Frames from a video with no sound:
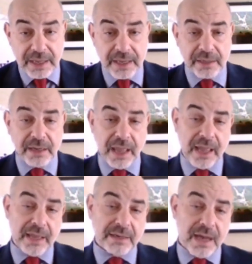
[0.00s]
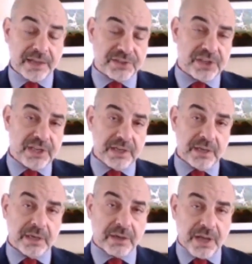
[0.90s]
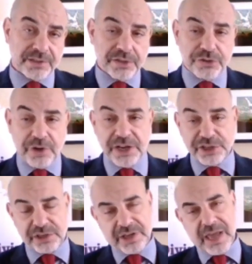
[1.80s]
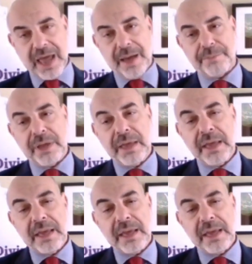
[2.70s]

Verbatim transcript: in a Nazi concentration camp